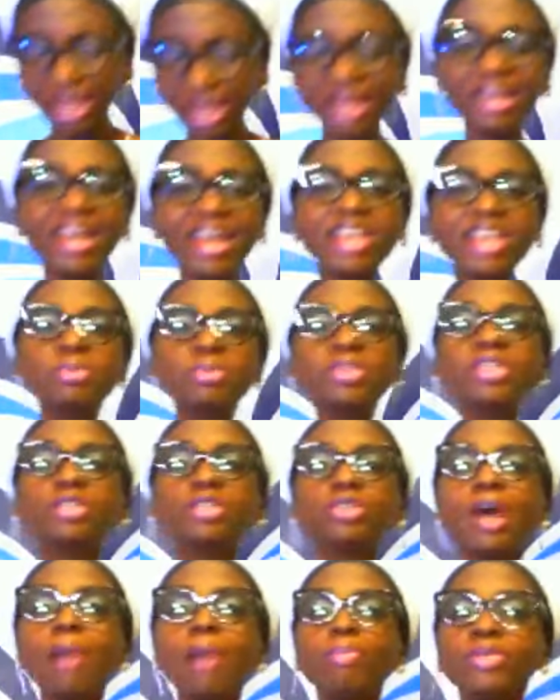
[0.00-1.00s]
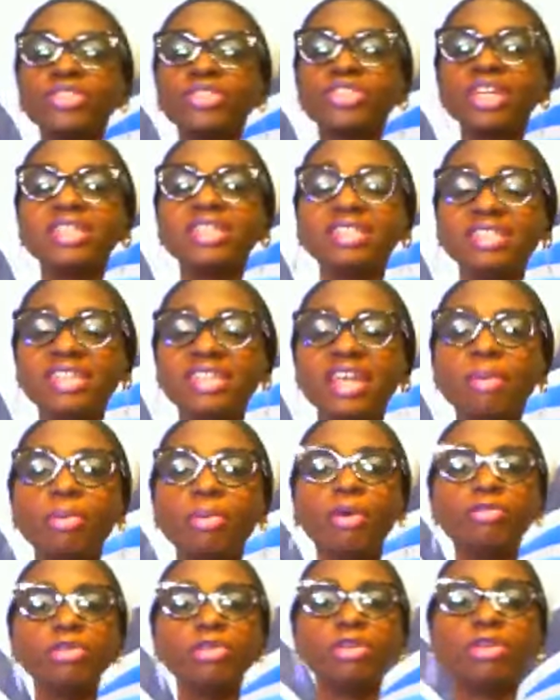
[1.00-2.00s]
let's begin to appreciate the name
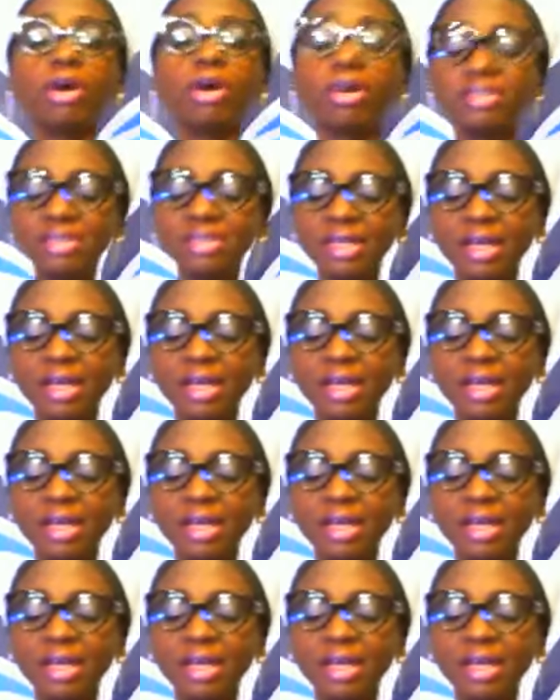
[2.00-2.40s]
of the Lord.